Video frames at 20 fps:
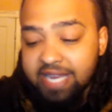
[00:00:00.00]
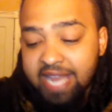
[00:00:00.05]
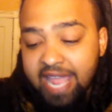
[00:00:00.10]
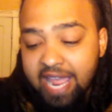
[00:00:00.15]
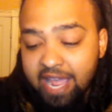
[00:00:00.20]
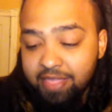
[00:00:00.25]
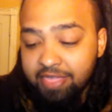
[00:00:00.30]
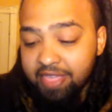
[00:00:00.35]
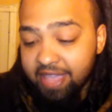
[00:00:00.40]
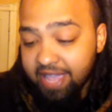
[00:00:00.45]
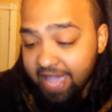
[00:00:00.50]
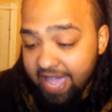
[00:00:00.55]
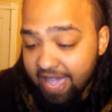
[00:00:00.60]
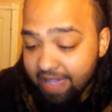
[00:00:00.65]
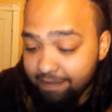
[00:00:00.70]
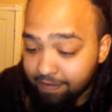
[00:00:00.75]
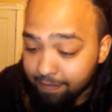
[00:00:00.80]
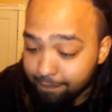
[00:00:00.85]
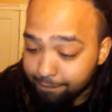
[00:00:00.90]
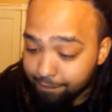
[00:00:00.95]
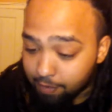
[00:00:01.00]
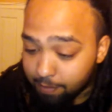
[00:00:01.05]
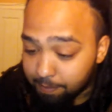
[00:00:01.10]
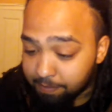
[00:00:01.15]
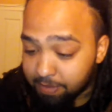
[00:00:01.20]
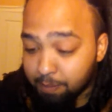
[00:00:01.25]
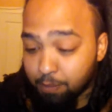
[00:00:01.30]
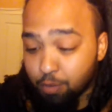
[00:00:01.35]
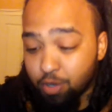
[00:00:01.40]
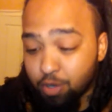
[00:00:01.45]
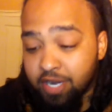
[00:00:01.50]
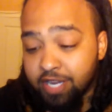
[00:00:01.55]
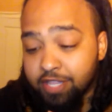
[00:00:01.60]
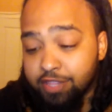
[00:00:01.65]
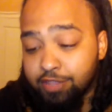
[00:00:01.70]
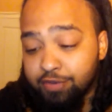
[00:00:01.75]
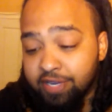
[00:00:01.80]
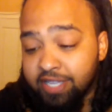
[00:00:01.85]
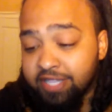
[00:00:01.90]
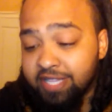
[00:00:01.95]
Now they have confirmed more than
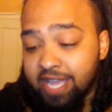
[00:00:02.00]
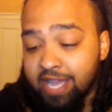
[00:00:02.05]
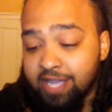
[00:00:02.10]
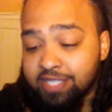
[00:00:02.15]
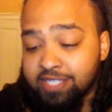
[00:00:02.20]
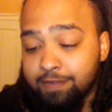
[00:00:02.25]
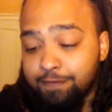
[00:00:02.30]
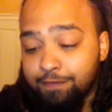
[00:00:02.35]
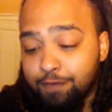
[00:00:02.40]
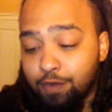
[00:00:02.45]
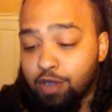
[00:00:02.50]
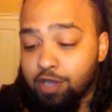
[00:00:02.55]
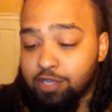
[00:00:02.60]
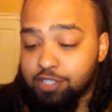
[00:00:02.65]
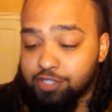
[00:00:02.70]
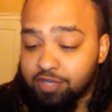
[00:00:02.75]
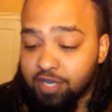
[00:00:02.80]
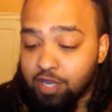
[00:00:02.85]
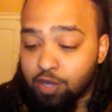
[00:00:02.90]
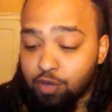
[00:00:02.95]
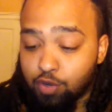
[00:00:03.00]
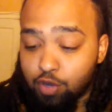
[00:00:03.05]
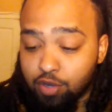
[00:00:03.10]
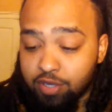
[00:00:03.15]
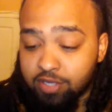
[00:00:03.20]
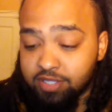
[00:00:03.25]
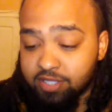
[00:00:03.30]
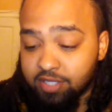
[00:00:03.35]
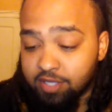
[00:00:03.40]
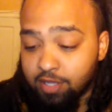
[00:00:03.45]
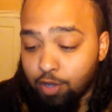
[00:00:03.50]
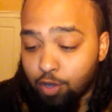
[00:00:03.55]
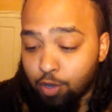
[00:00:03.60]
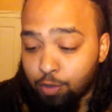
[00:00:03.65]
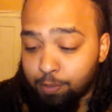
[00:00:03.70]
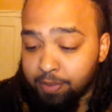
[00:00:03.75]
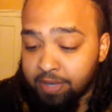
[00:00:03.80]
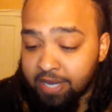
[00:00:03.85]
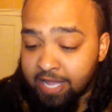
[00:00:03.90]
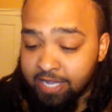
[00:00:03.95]
3,400 according to the
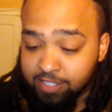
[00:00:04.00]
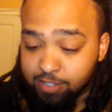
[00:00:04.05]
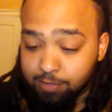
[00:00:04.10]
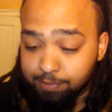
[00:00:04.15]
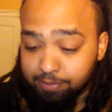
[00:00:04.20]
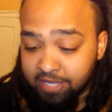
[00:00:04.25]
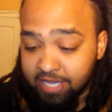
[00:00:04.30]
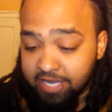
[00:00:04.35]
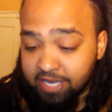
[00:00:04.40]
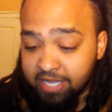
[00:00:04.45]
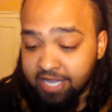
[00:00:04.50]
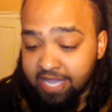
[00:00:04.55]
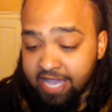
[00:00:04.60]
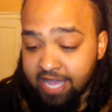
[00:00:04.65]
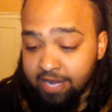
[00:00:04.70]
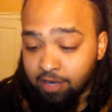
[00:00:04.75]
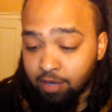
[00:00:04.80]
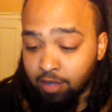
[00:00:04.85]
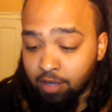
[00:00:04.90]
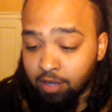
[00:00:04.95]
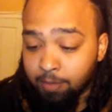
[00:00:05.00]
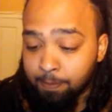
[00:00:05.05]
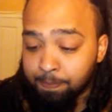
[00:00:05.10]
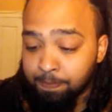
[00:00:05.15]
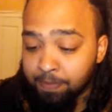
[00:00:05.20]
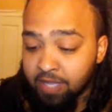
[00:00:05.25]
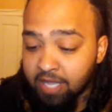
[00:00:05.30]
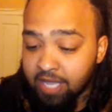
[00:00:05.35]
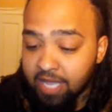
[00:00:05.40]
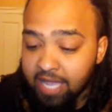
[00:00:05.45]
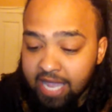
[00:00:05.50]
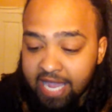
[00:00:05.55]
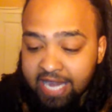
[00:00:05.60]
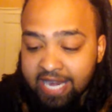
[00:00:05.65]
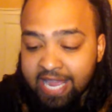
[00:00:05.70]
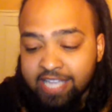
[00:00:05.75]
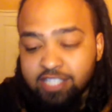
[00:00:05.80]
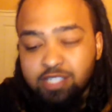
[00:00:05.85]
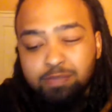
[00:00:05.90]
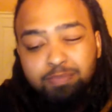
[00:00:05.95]
Open Exoplanet Catalog. An
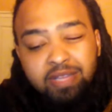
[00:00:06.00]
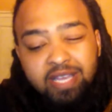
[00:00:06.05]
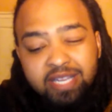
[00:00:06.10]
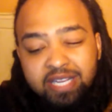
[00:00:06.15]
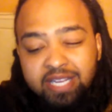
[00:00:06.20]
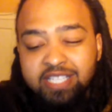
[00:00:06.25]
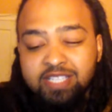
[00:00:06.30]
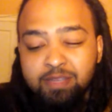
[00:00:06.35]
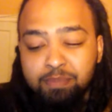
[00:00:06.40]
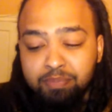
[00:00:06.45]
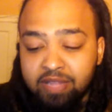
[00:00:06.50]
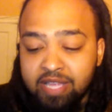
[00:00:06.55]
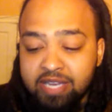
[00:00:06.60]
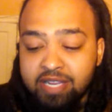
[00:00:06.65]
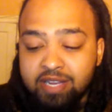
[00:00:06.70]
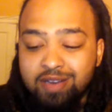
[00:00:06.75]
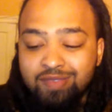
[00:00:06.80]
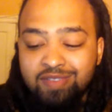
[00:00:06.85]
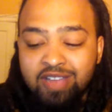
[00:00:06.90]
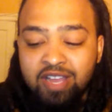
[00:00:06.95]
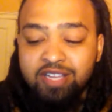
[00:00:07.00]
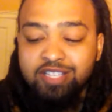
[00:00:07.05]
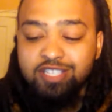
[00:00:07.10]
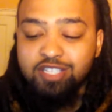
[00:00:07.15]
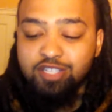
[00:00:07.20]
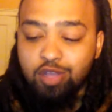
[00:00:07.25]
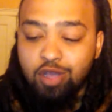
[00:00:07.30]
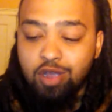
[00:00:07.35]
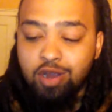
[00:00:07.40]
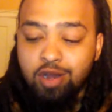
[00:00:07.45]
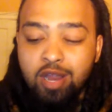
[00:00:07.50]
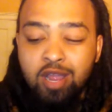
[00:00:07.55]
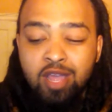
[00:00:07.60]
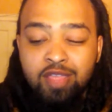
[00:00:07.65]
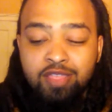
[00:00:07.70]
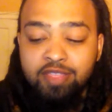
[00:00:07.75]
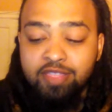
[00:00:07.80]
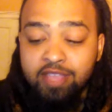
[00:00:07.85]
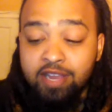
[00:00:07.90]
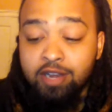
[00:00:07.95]
exoplanet is a planet around a star
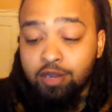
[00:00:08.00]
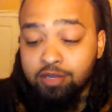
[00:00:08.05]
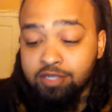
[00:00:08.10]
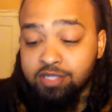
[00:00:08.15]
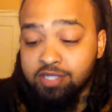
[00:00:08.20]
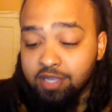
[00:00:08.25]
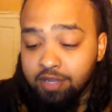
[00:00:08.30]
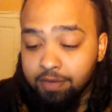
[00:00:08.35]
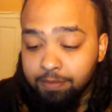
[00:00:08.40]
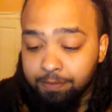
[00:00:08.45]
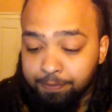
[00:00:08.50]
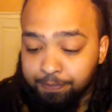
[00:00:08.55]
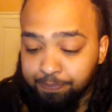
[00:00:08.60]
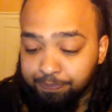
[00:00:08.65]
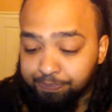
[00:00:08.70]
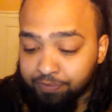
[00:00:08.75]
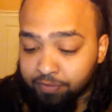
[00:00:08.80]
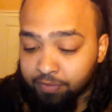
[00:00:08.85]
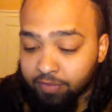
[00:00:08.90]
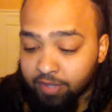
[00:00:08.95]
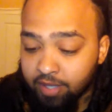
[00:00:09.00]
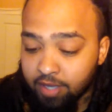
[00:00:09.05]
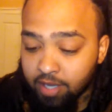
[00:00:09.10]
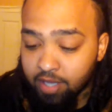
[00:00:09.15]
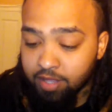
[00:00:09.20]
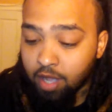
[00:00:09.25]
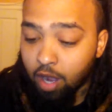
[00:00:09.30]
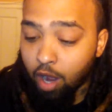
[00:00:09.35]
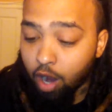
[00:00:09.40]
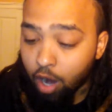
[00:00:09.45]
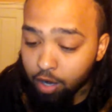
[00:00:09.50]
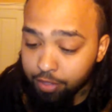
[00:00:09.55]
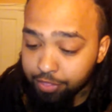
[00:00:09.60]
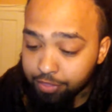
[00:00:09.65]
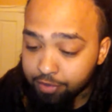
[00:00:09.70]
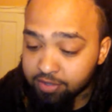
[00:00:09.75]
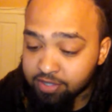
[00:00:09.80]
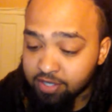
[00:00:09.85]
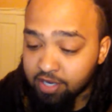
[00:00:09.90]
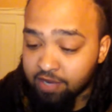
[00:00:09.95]
other than our sun. The
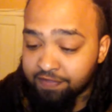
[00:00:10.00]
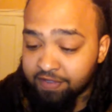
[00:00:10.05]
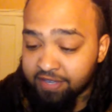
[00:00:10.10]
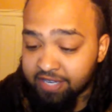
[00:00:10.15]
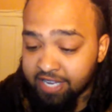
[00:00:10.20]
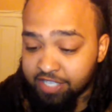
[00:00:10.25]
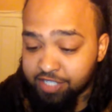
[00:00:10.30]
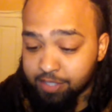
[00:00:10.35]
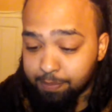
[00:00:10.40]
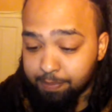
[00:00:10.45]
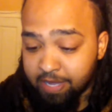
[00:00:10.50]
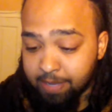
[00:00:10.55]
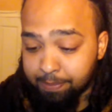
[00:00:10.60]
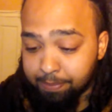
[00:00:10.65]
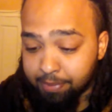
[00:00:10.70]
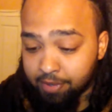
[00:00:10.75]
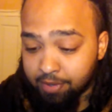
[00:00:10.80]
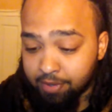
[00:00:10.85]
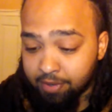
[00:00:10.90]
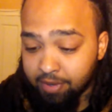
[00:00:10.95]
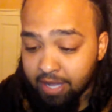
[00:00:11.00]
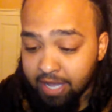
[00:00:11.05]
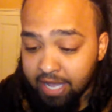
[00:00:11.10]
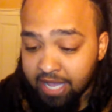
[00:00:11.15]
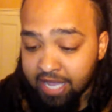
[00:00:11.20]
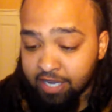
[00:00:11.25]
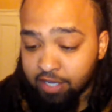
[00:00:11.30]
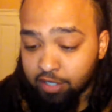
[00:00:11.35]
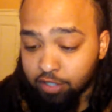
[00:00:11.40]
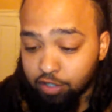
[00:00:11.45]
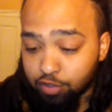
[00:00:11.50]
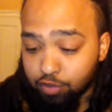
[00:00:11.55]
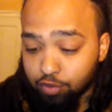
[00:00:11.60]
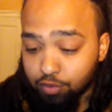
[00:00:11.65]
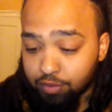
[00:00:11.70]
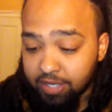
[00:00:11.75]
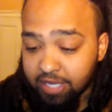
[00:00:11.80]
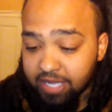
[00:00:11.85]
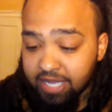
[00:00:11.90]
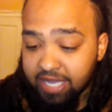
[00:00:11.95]
authors of the Nature paper
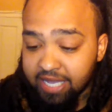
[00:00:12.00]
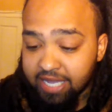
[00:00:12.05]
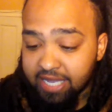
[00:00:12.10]
include